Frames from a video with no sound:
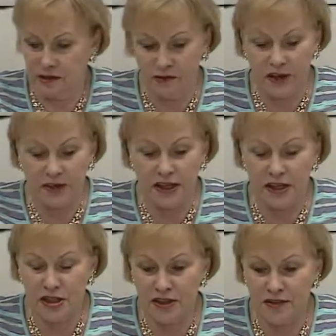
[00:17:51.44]

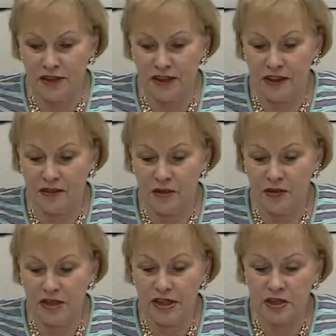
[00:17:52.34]
foundation's funding of
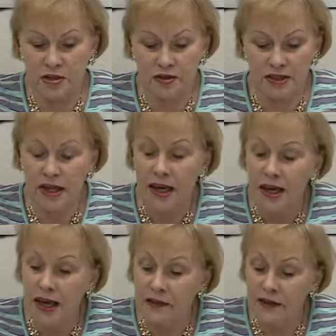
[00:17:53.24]
those teachers,
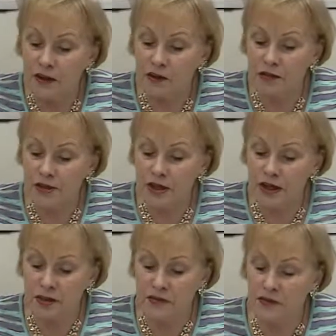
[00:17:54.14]
and then over
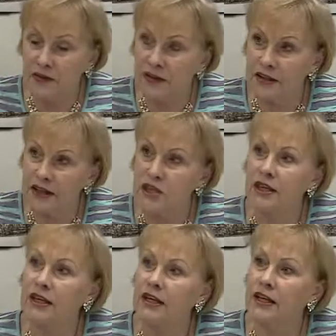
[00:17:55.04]
time the foundation
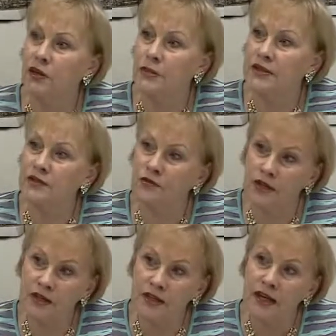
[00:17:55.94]
can help us
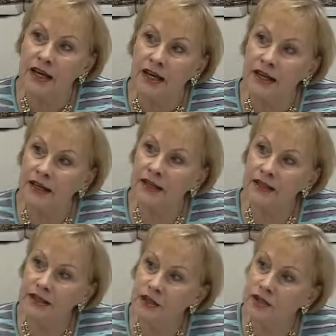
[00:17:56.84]
fund any
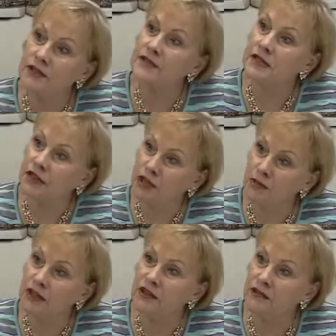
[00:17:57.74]
initiatives that come
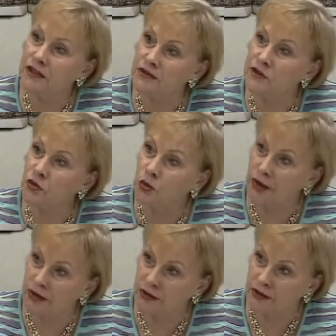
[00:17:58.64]
out of E
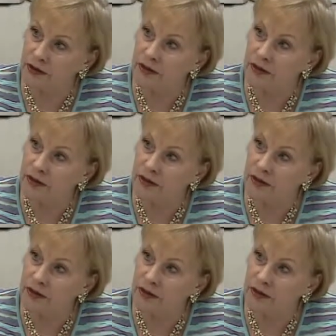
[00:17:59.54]
Squared.